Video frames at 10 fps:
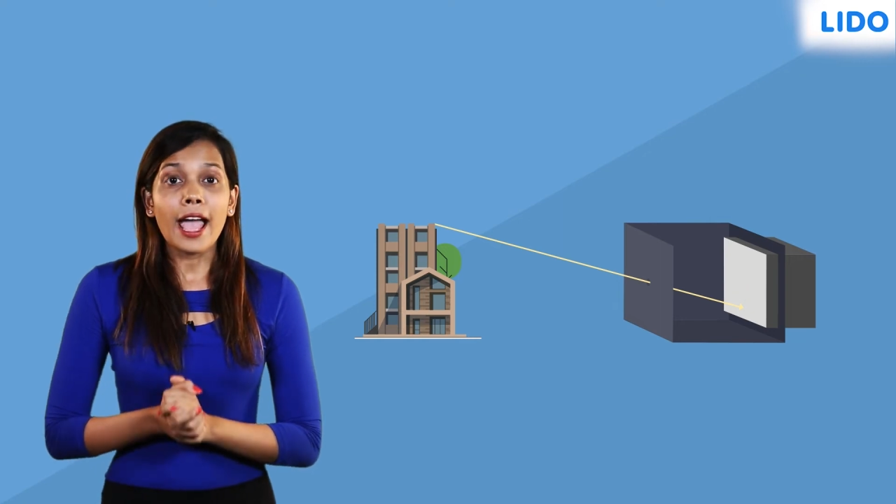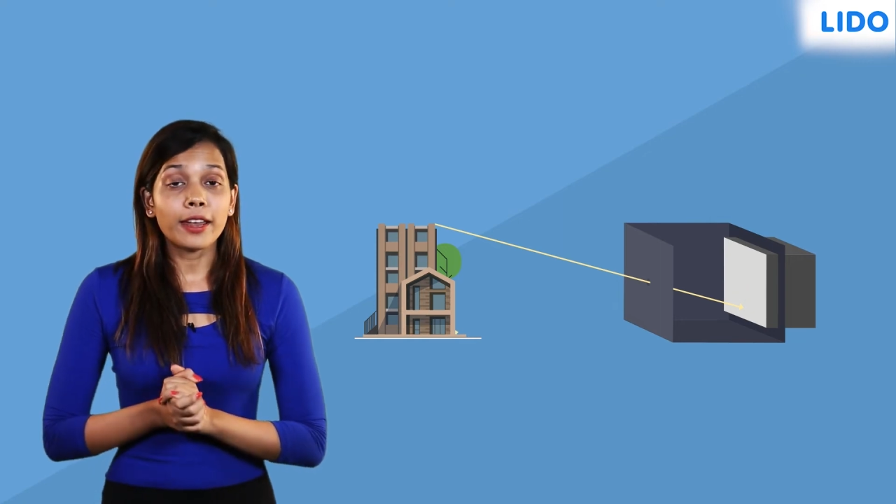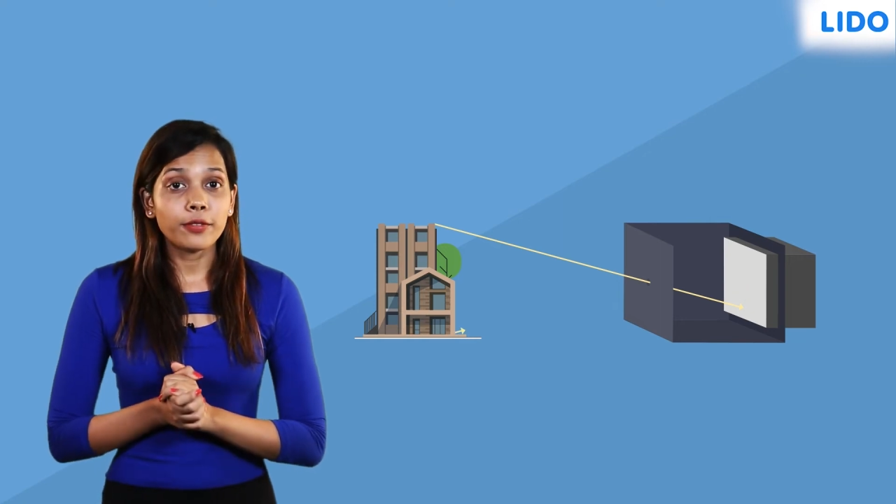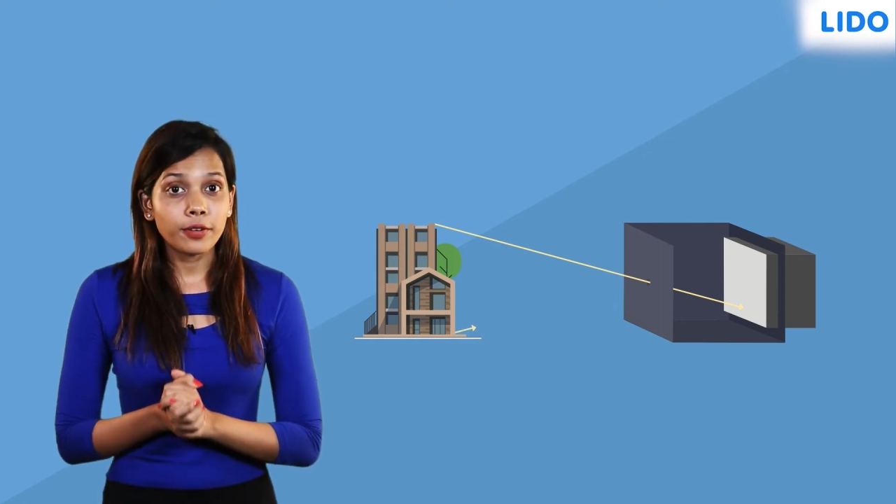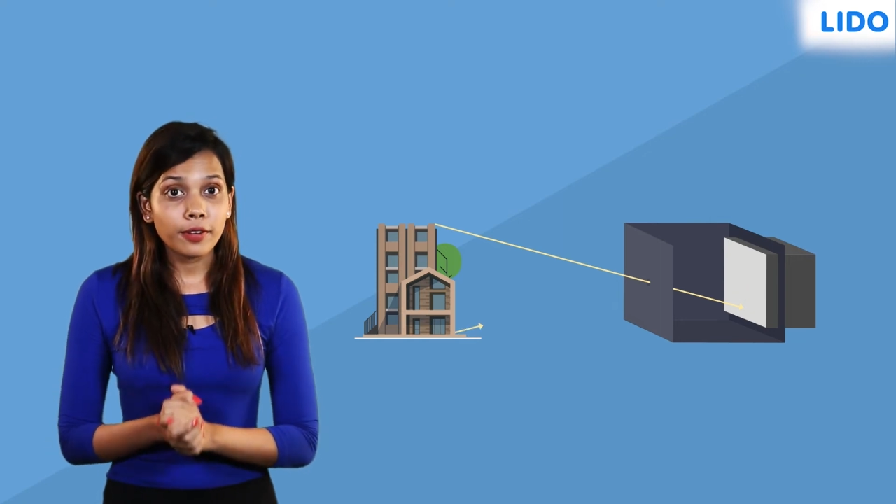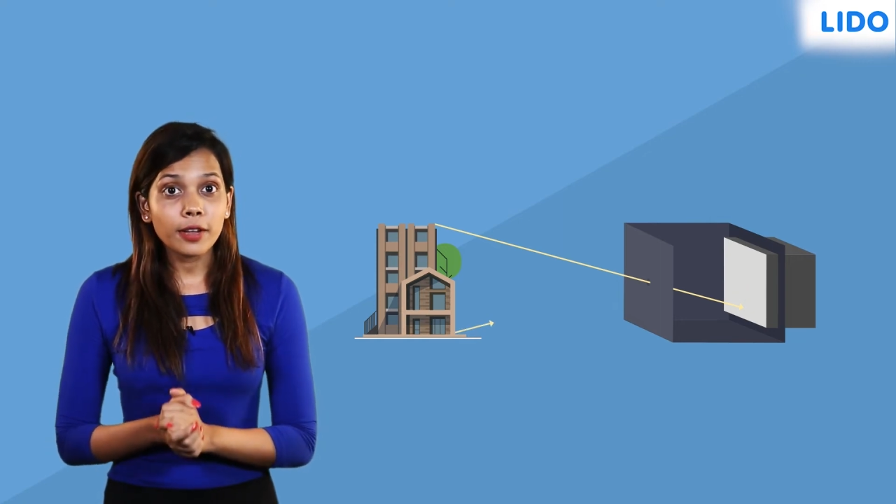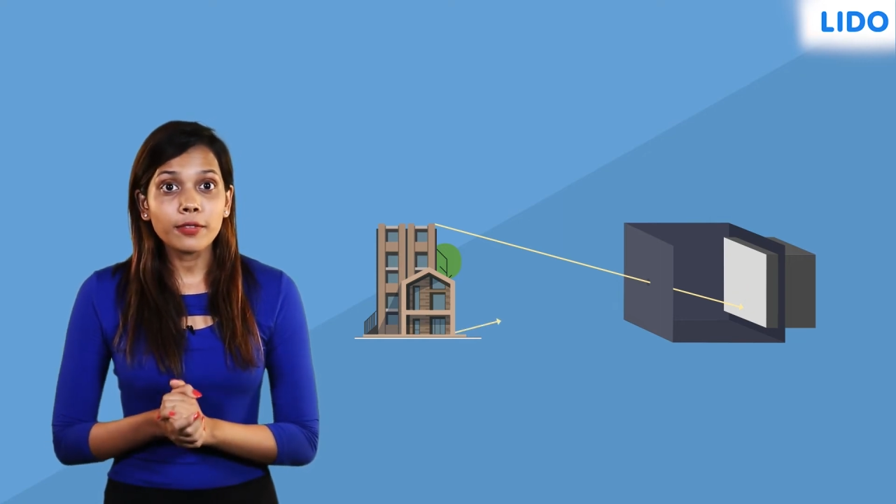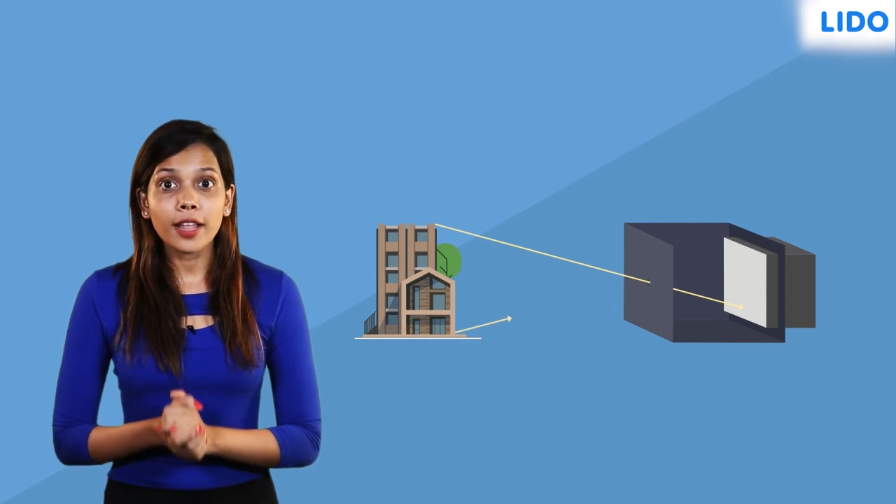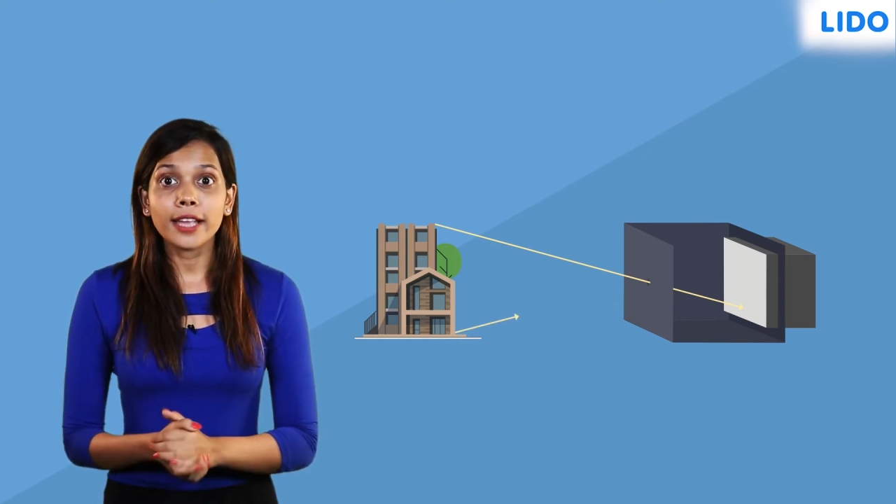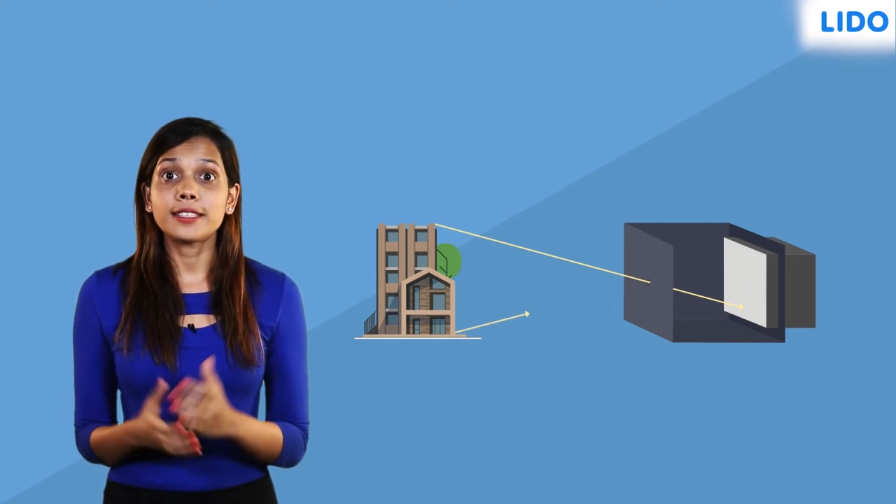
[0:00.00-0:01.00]
And if a ray
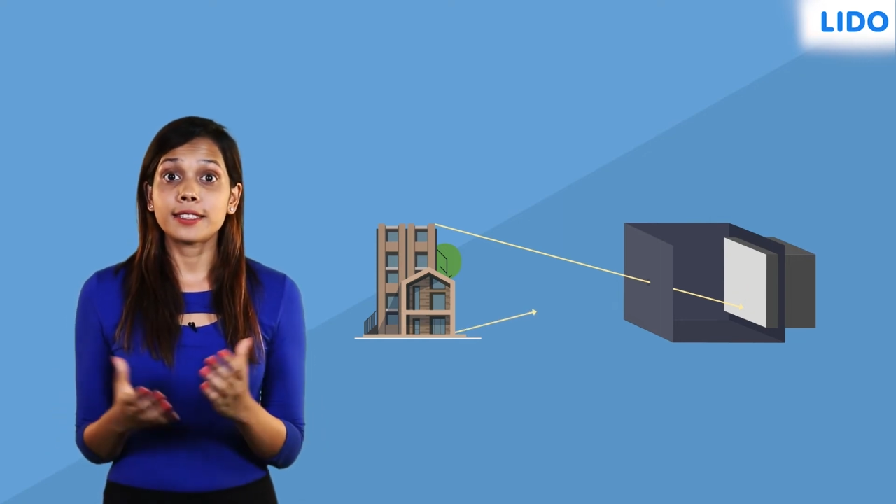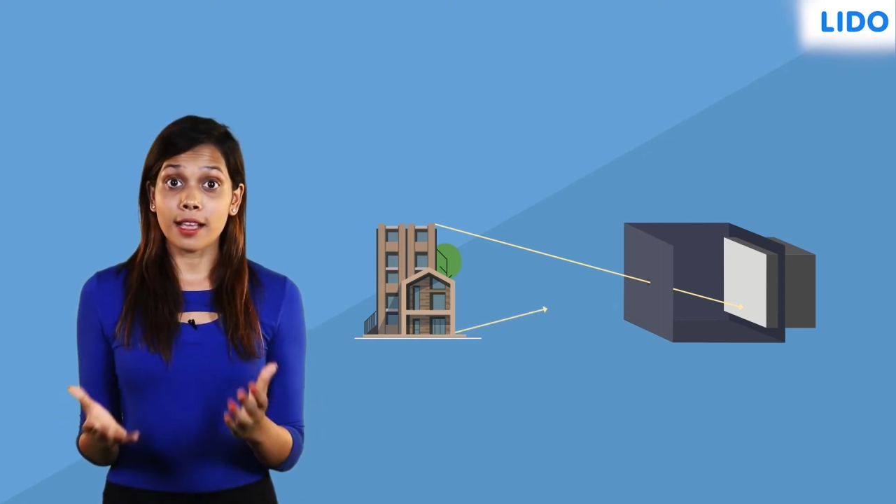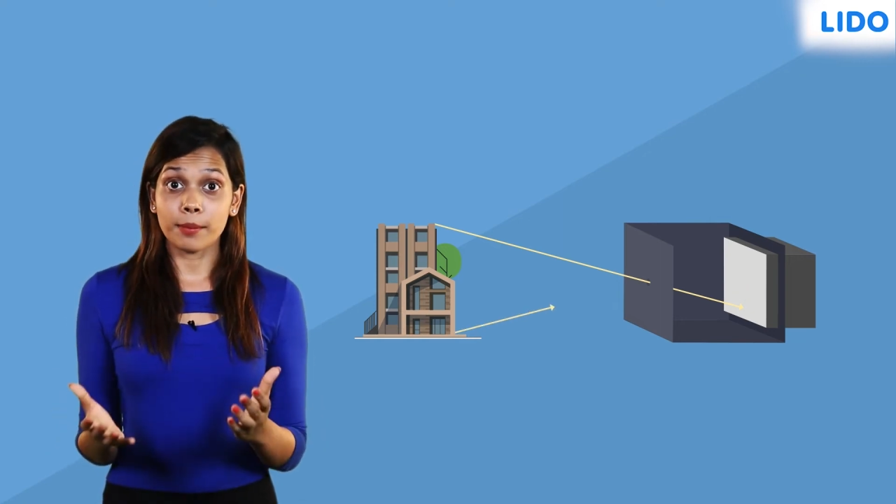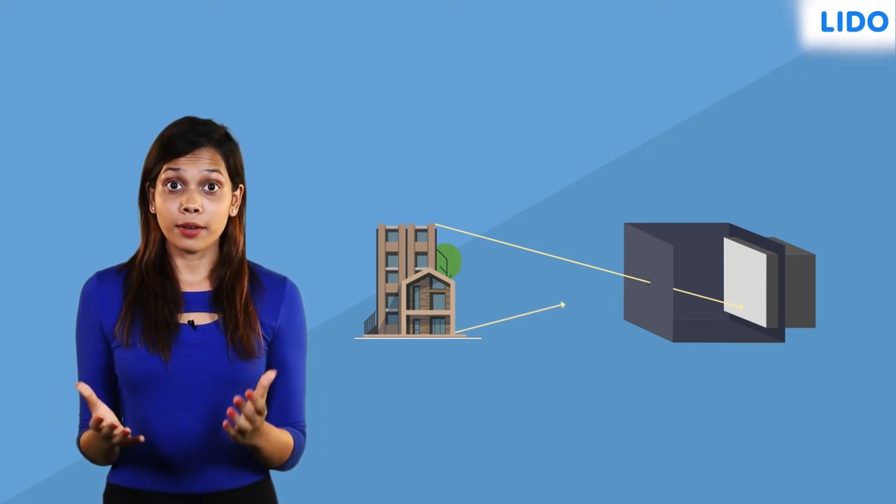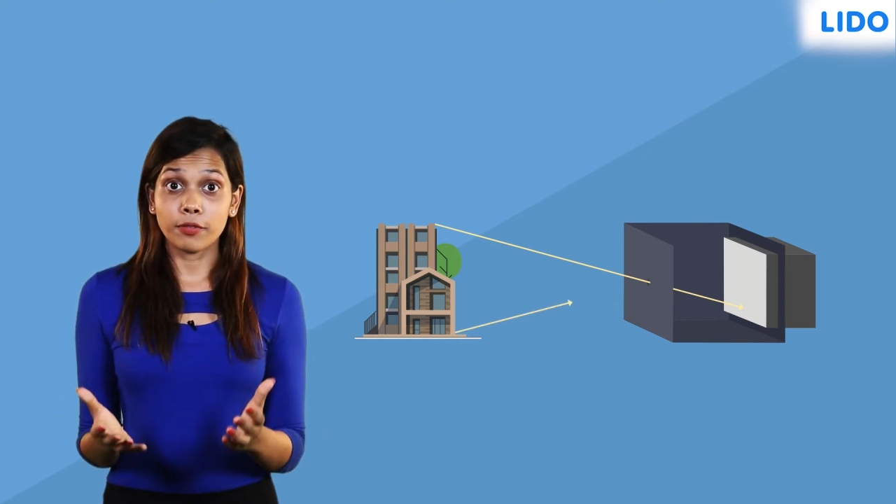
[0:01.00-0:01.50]
of light is coming